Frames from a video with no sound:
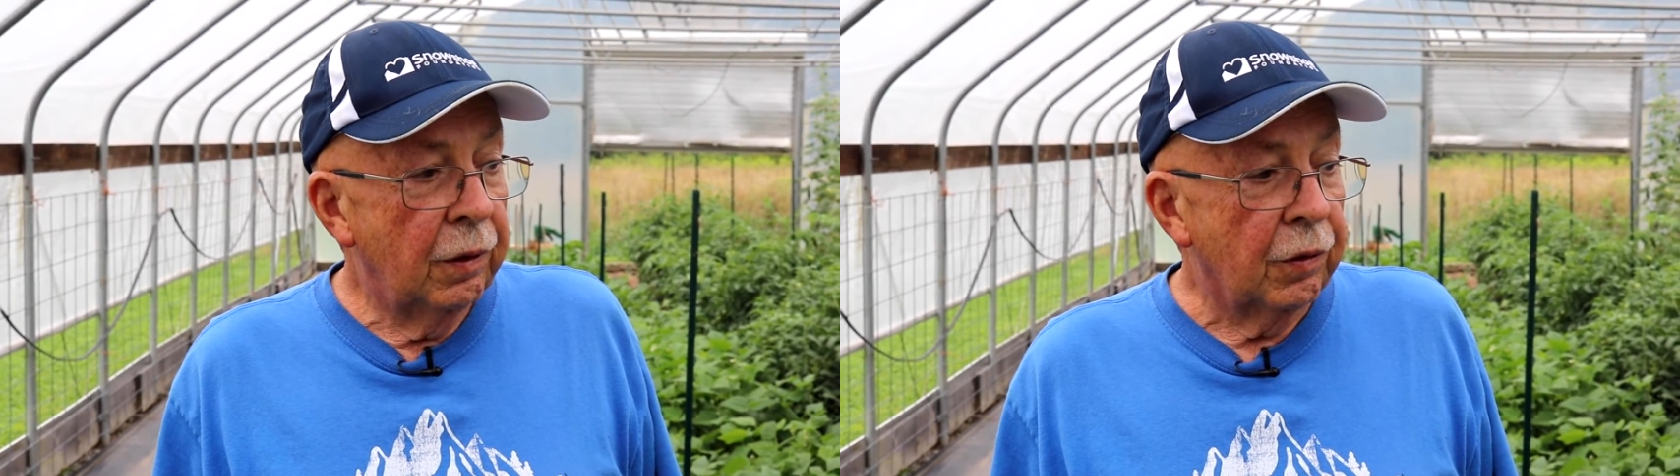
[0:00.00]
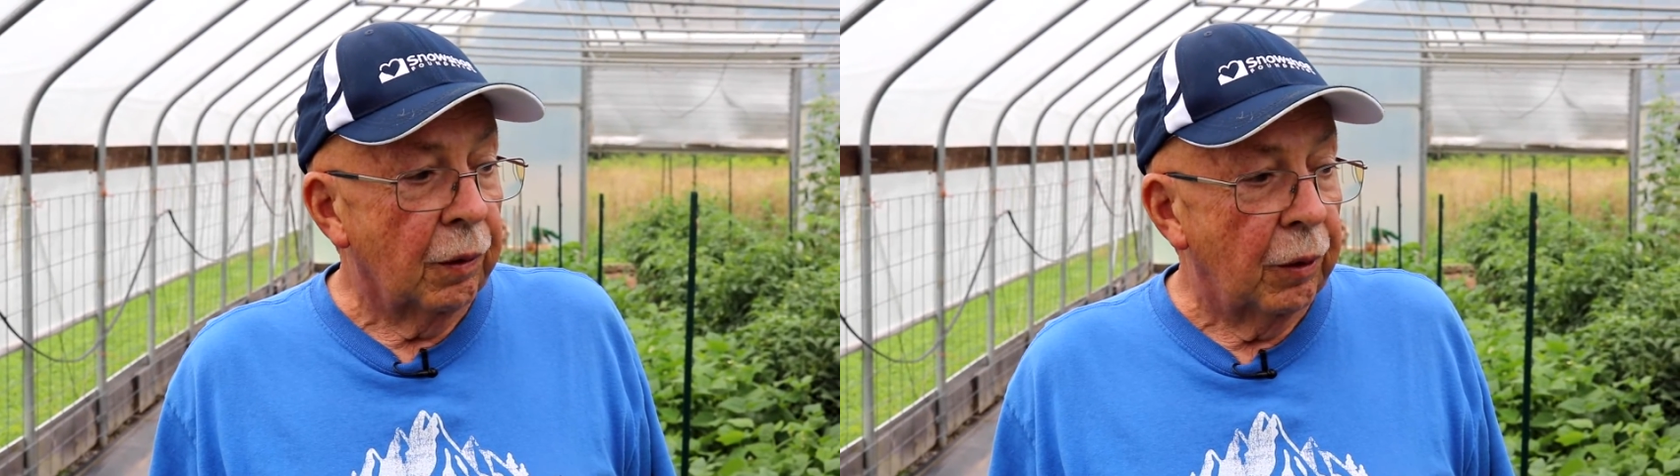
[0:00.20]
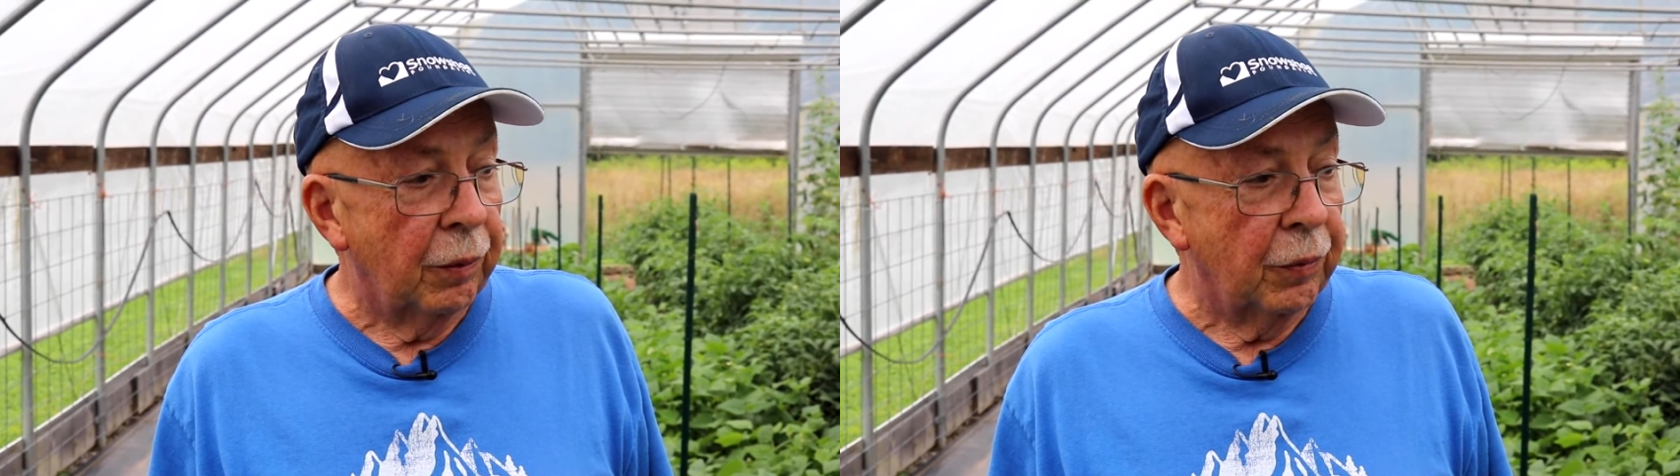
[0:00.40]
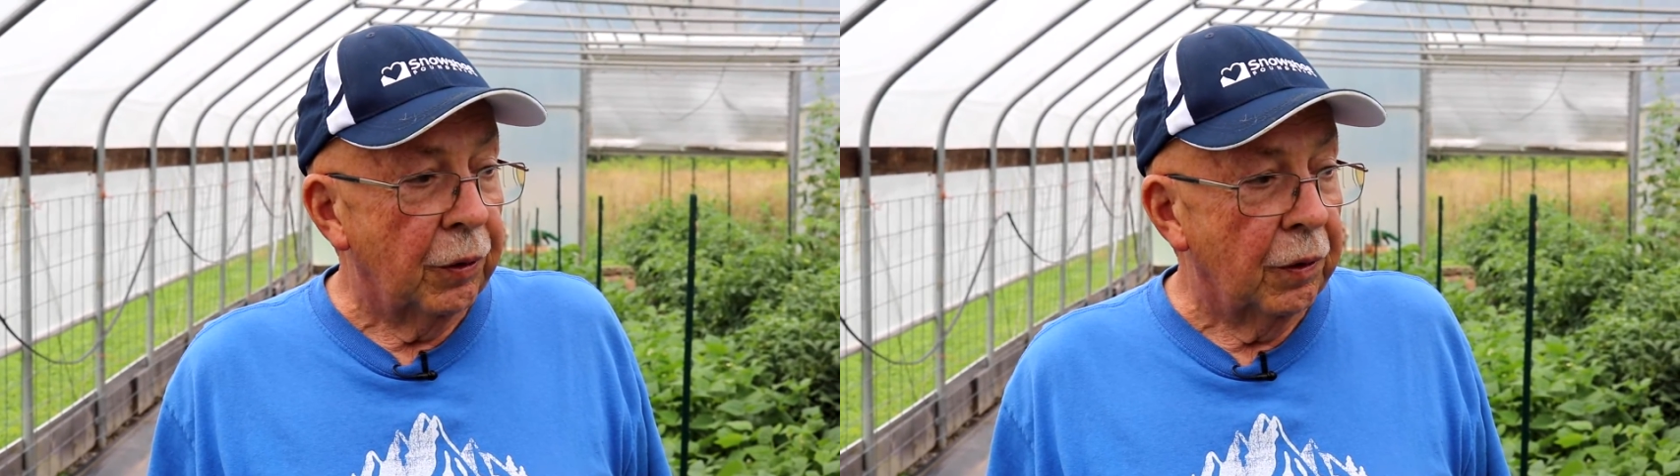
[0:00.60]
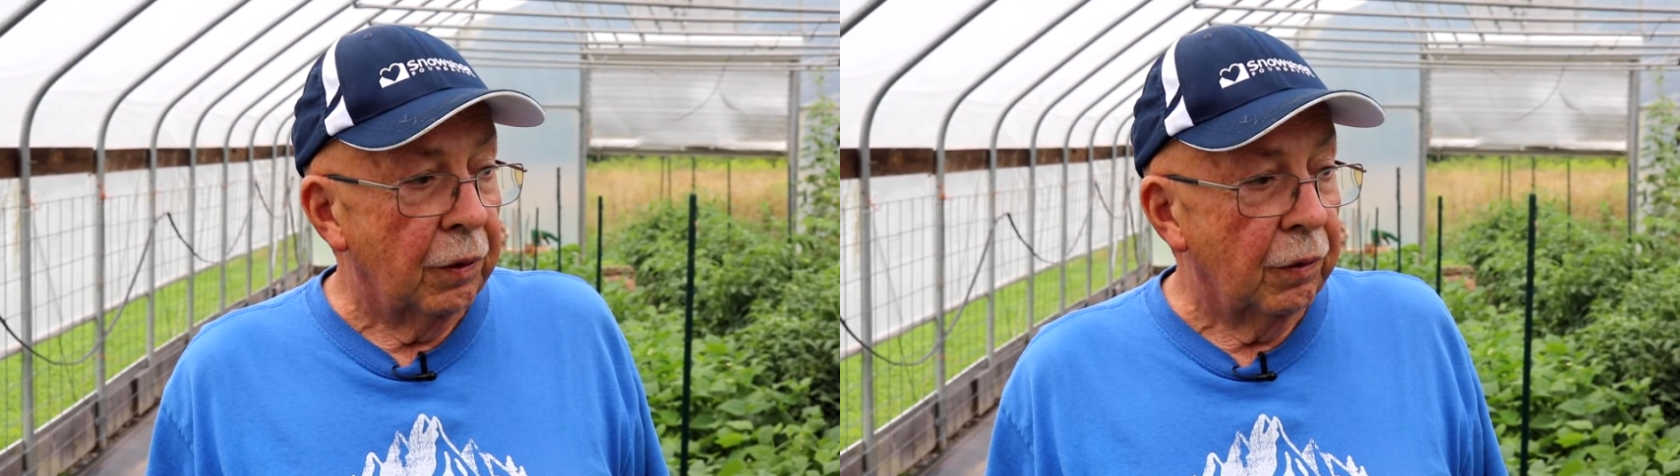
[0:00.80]
some of them
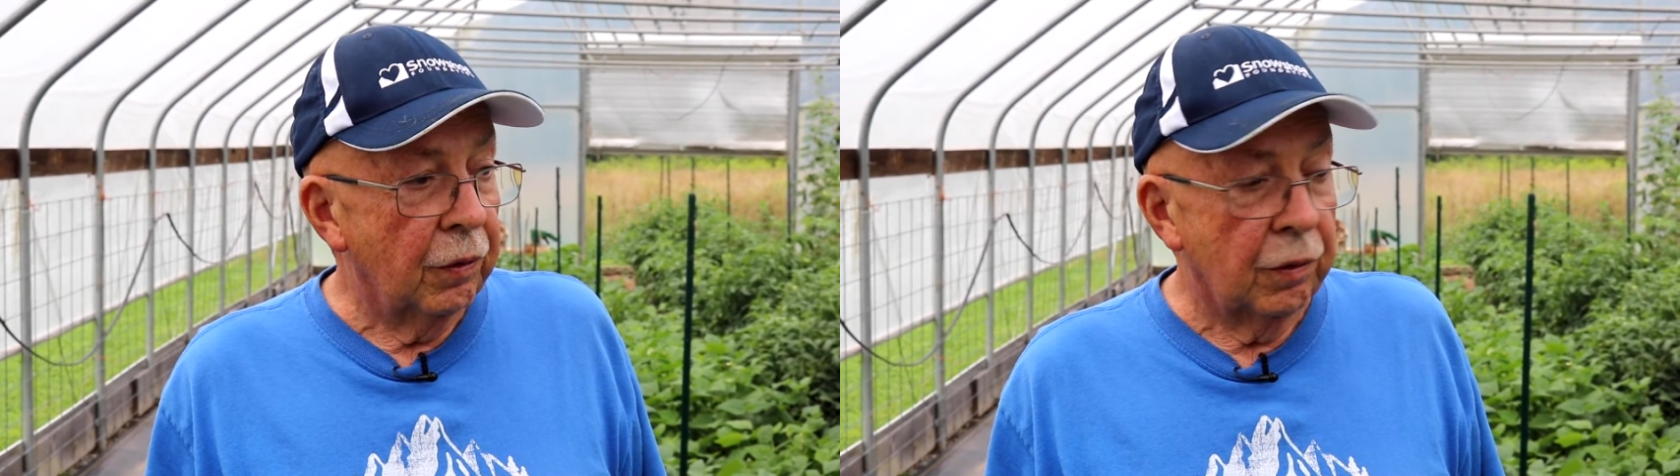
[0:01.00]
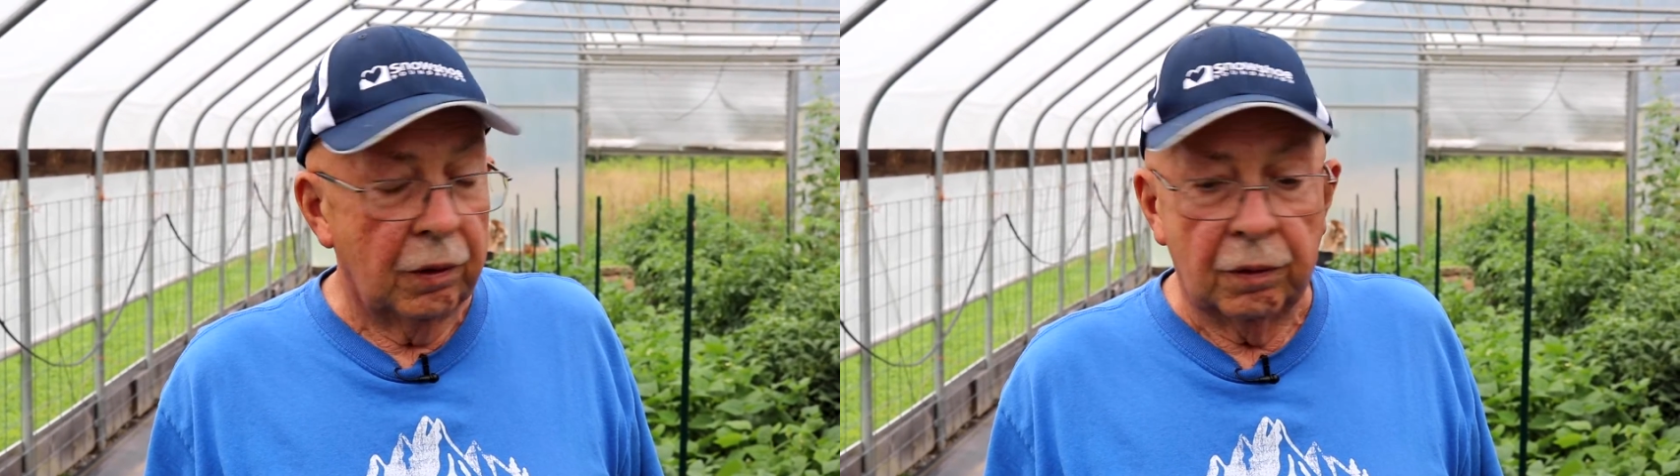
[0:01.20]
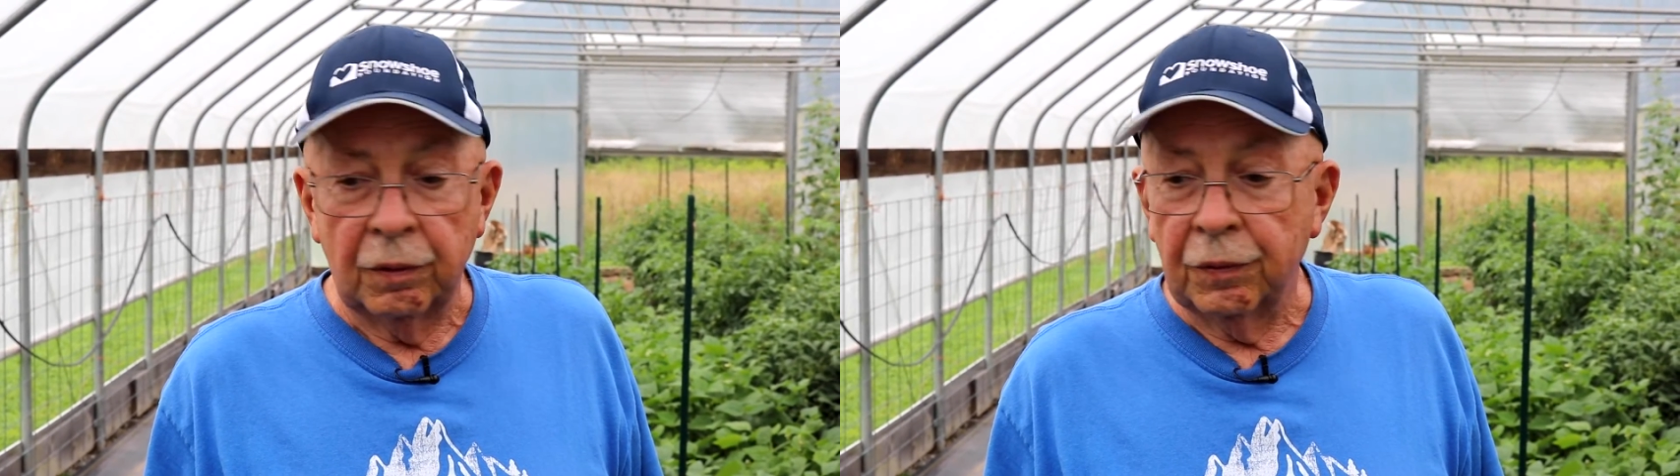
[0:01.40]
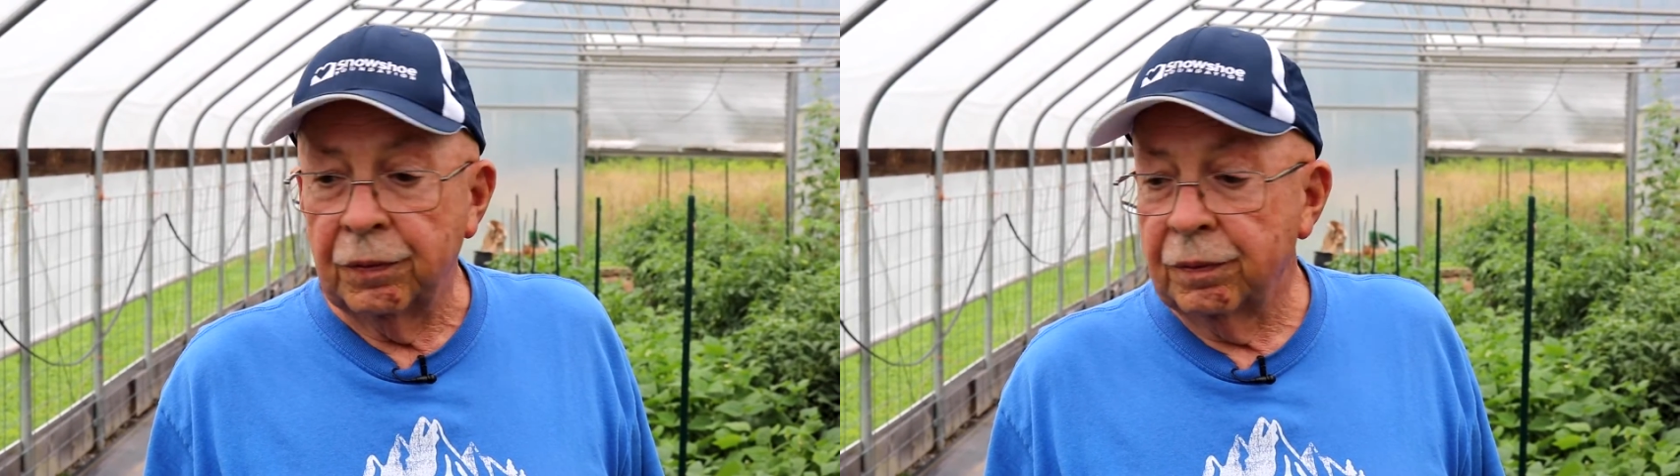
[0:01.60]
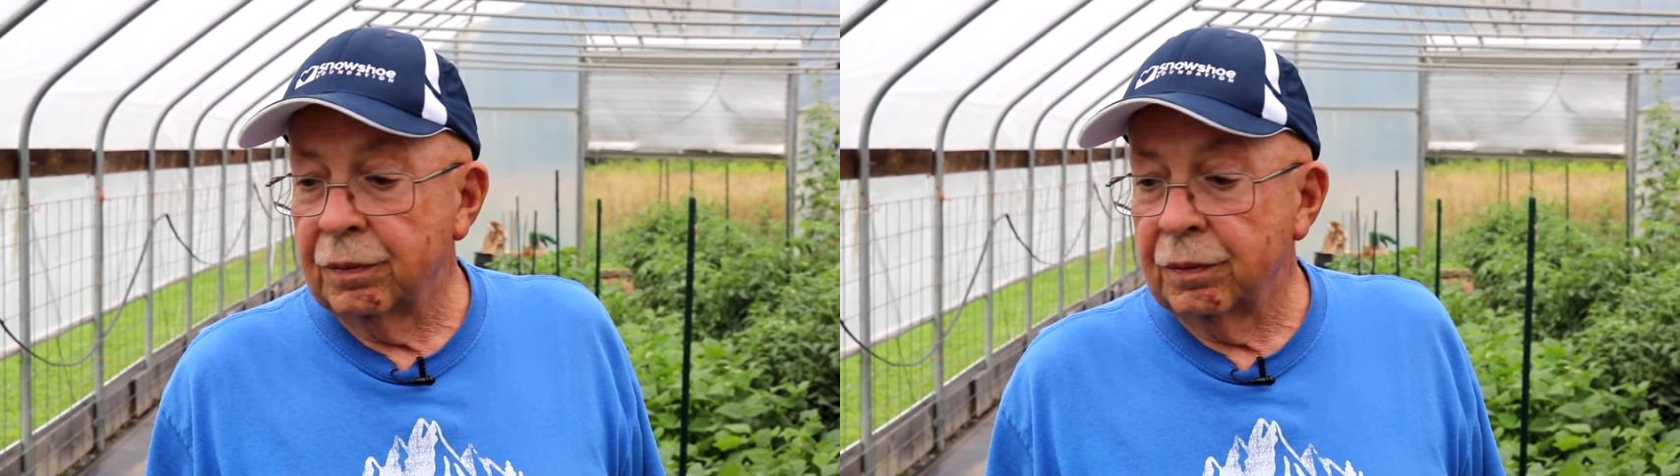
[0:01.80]
do, so